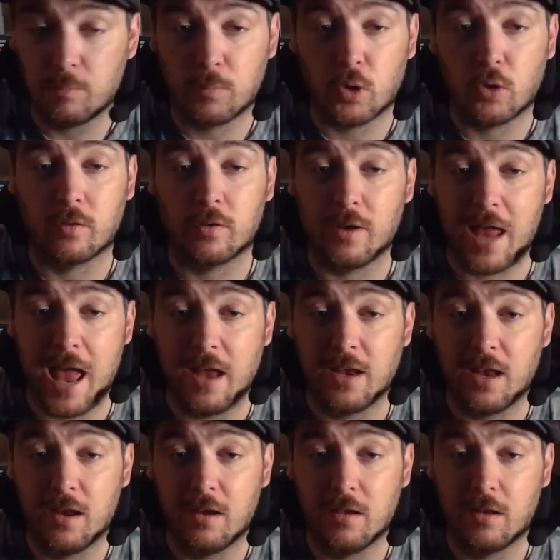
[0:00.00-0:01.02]
person
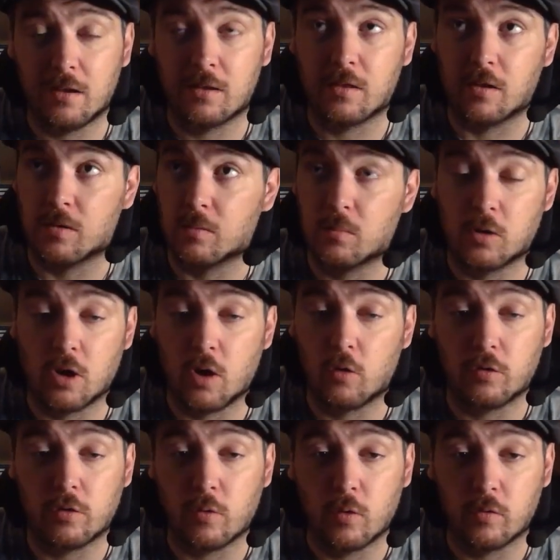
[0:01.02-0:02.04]
hanging, like the
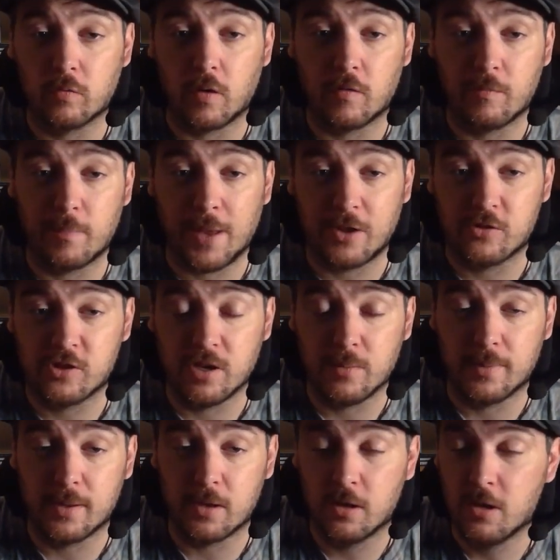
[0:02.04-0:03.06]
ghost of
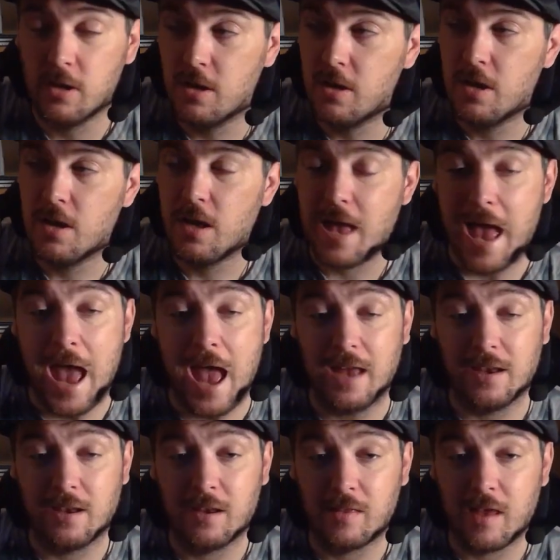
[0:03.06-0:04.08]
Bathsheba
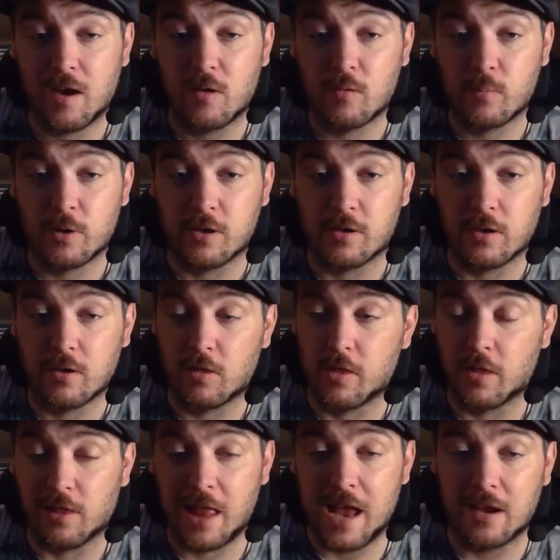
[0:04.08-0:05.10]
hanging there, and we see
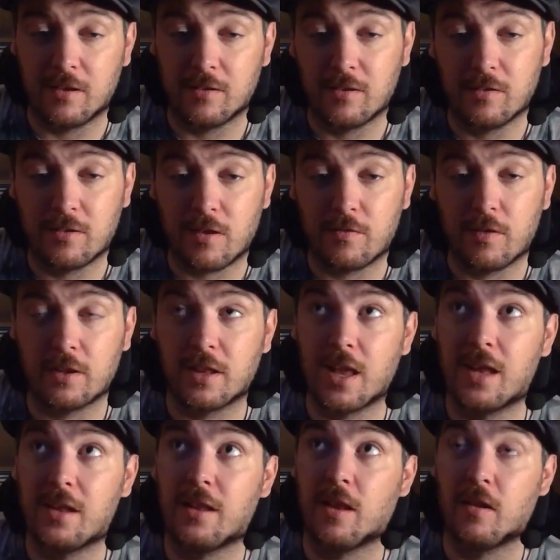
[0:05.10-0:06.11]
the legs and stuff like
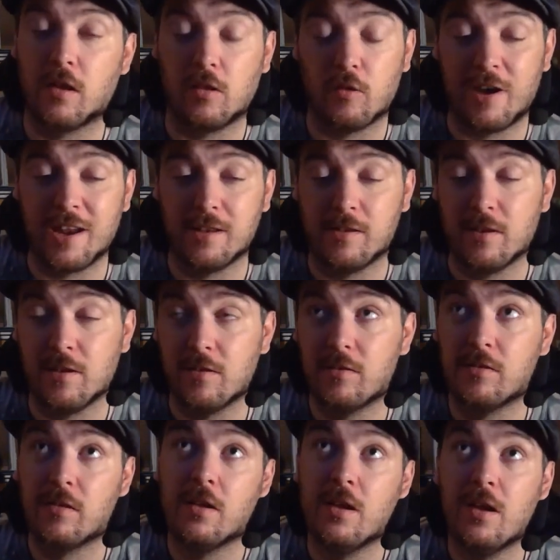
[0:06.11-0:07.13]
that Lorraine
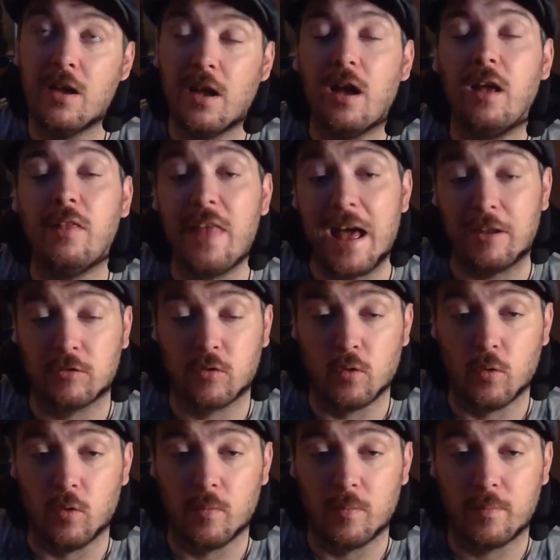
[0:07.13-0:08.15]
sees. That's
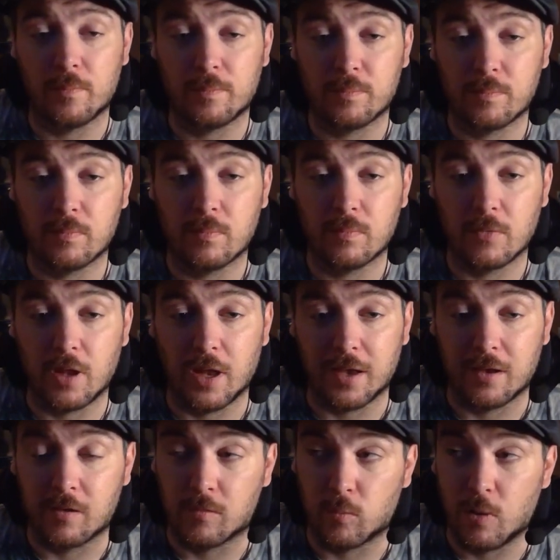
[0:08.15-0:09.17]
cool.
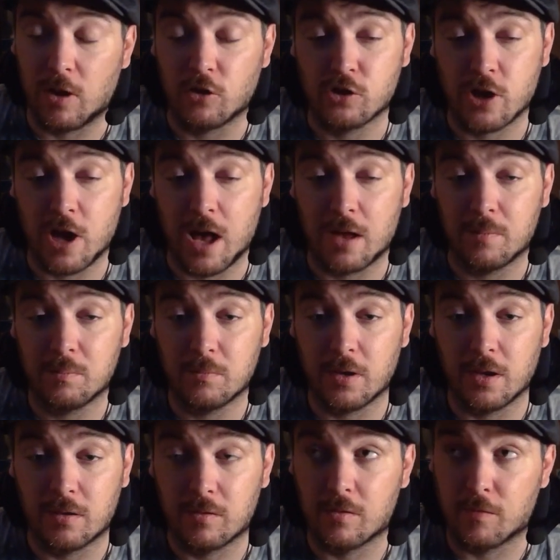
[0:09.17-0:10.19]
Like, it's well shot,
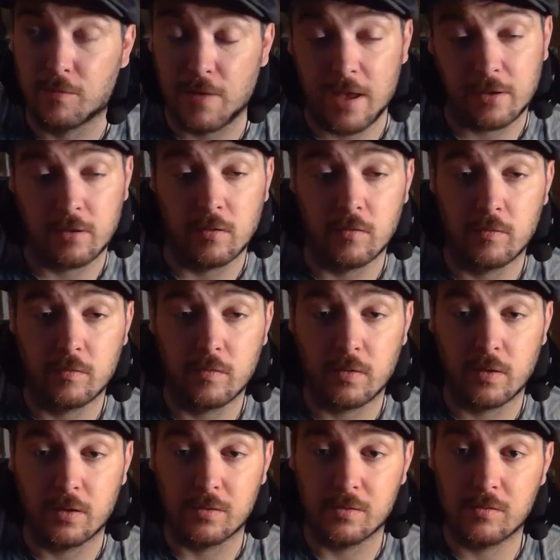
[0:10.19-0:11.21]
it's effective,
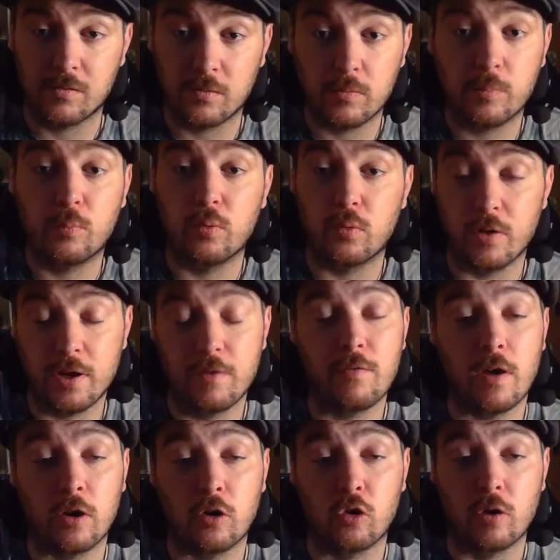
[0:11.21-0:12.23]
it's pretty
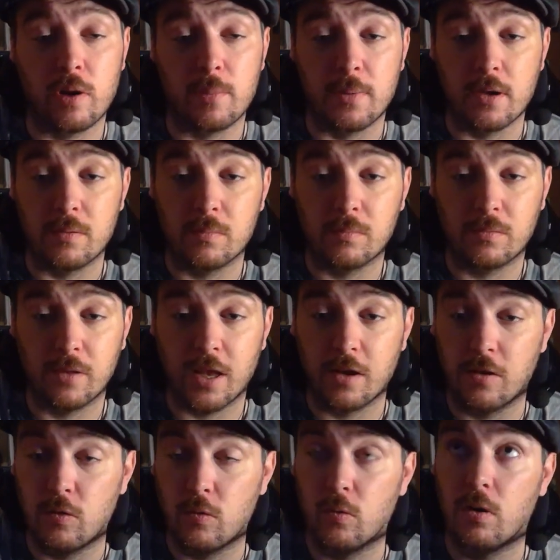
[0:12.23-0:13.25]
fucking creepy. They
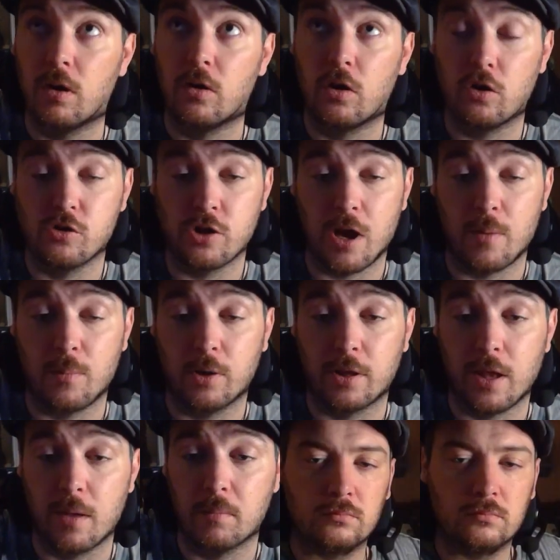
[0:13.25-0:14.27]
do a good job with
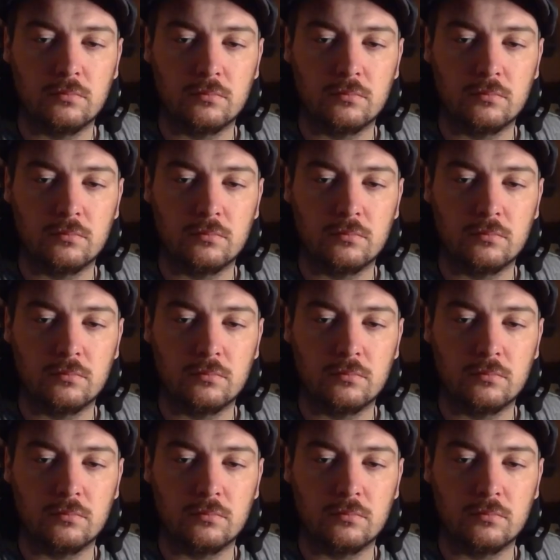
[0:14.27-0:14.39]
that.